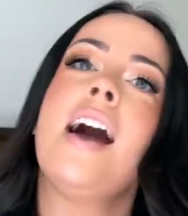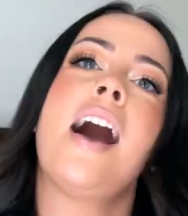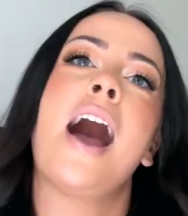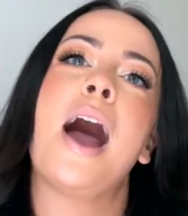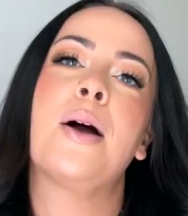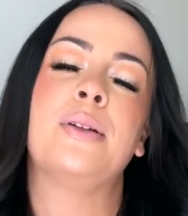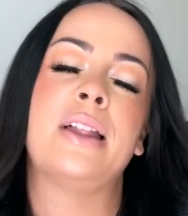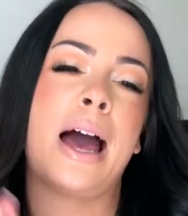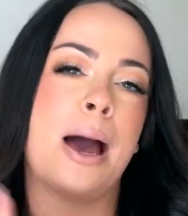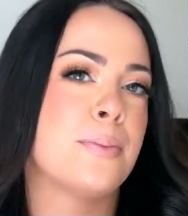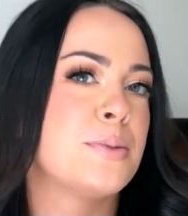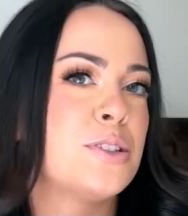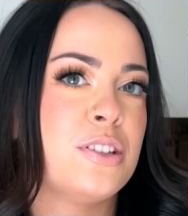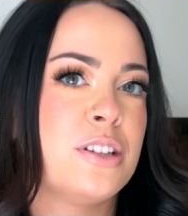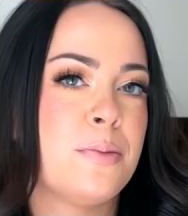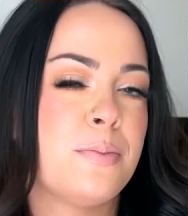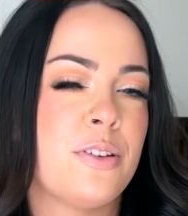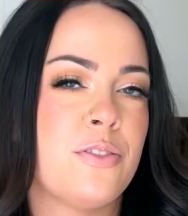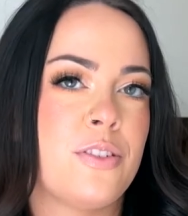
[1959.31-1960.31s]
I will
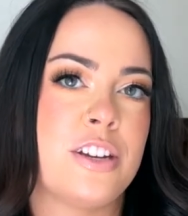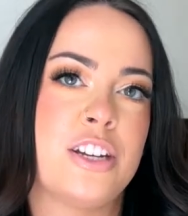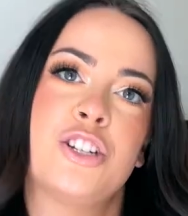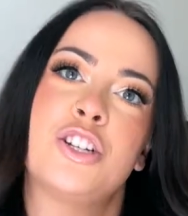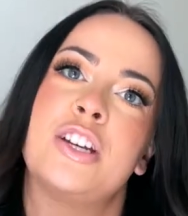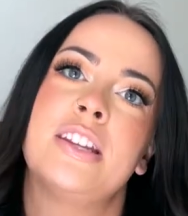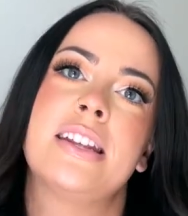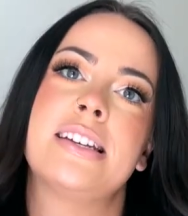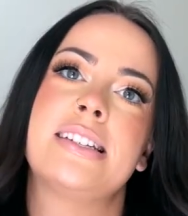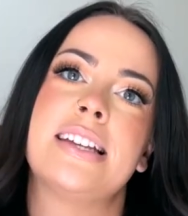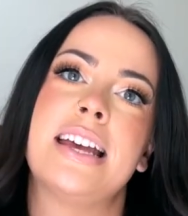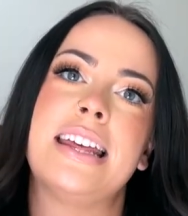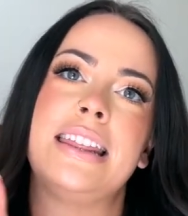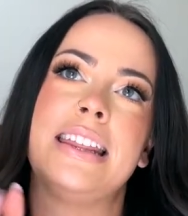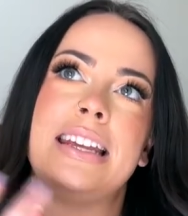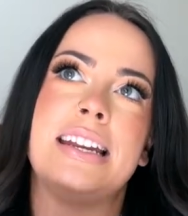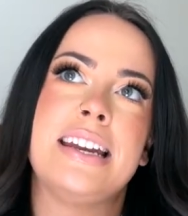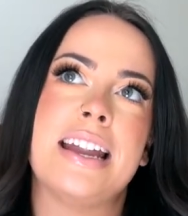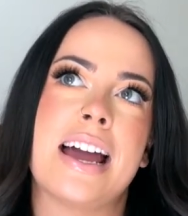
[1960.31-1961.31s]
absolutely be finishing this in
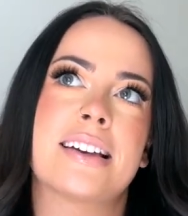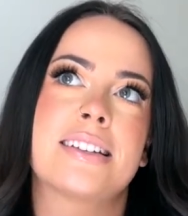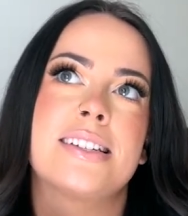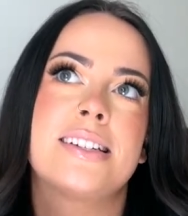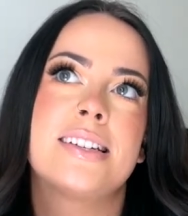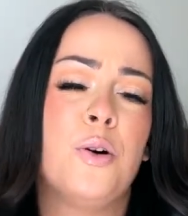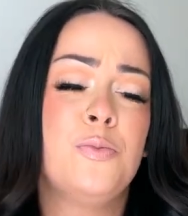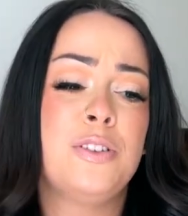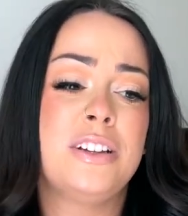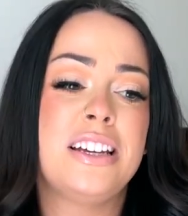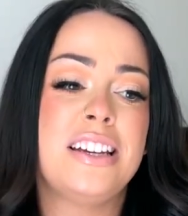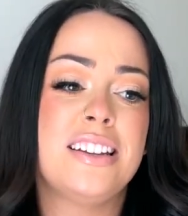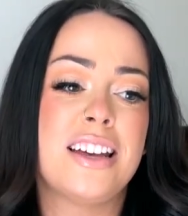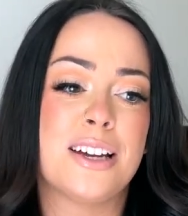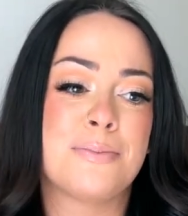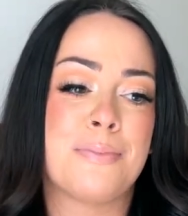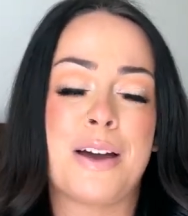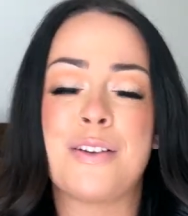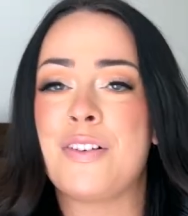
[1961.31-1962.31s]
the next, hopefully
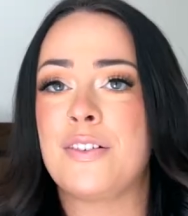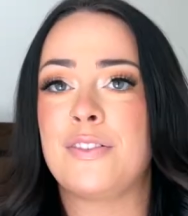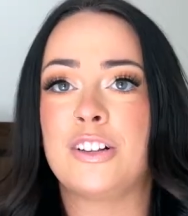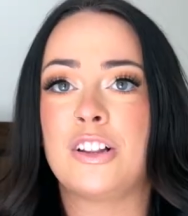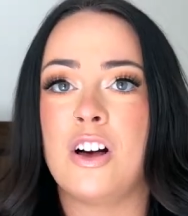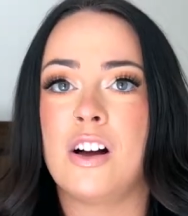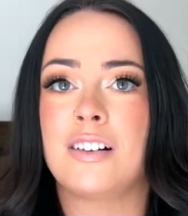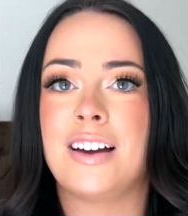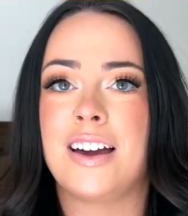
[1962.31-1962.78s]
like by five o'clock.